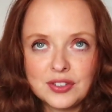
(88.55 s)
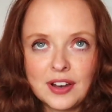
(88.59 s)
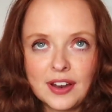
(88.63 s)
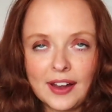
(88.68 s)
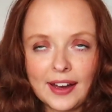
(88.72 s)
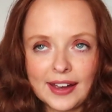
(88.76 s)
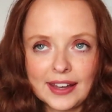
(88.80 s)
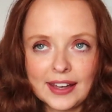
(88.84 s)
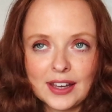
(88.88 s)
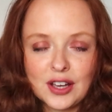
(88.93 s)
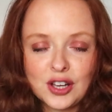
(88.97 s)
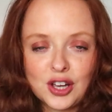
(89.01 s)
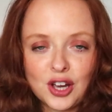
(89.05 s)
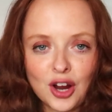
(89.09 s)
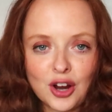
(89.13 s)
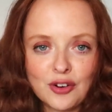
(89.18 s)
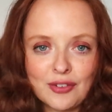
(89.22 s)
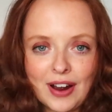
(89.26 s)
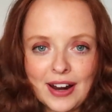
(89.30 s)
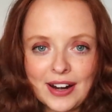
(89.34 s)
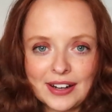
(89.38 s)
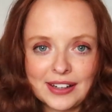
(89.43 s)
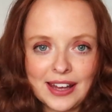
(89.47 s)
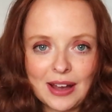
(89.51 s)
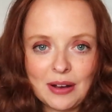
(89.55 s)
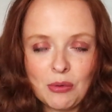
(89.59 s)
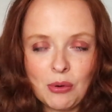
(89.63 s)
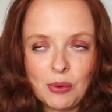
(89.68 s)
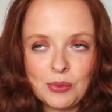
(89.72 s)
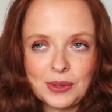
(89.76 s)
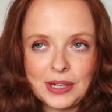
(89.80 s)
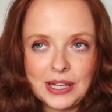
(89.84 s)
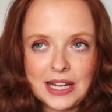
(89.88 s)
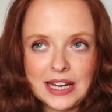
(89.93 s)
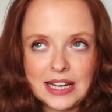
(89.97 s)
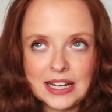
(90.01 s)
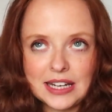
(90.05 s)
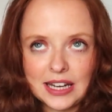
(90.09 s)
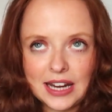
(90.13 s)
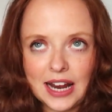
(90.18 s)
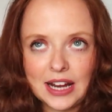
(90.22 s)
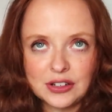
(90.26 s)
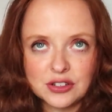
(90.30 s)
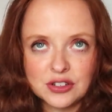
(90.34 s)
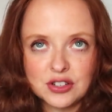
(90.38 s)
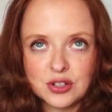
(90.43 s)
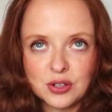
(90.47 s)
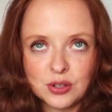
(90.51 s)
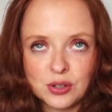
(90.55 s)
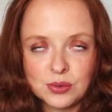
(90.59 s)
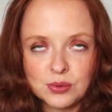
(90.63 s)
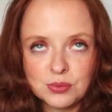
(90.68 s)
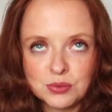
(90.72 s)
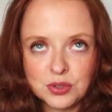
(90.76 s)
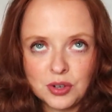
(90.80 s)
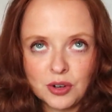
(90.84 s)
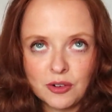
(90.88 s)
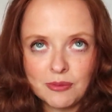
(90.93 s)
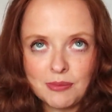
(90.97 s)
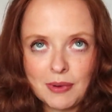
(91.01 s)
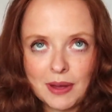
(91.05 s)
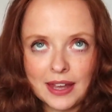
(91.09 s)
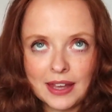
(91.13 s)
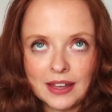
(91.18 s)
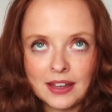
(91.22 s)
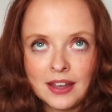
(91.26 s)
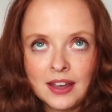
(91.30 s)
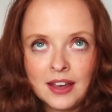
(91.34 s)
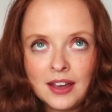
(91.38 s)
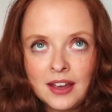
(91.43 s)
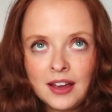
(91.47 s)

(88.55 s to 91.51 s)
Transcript: like go around and get what we needed and to do a come shop with me.